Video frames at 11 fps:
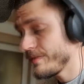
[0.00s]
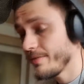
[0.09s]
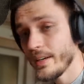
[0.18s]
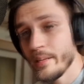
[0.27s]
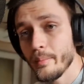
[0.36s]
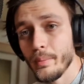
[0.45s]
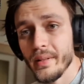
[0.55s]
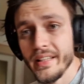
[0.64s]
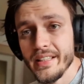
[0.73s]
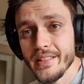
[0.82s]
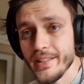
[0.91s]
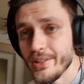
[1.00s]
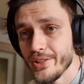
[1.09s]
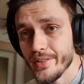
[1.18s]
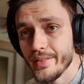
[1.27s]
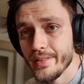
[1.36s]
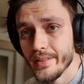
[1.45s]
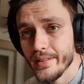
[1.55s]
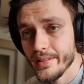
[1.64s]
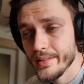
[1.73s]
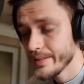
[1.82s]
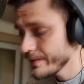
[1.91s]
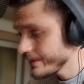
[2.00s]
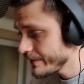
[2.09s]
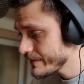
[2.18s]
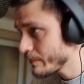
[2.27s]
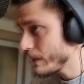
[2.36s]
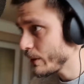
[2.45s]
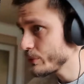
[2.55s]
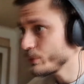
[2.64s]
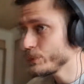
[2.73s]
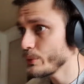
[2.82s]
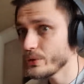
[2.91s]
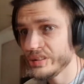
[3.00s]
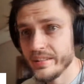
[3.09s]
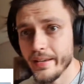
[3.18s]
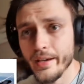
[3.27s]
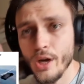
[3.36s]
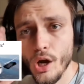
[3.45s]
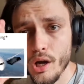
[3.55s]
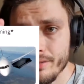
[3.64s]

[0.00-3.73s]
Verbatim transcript: Fucking PlayStation. It's about to take off,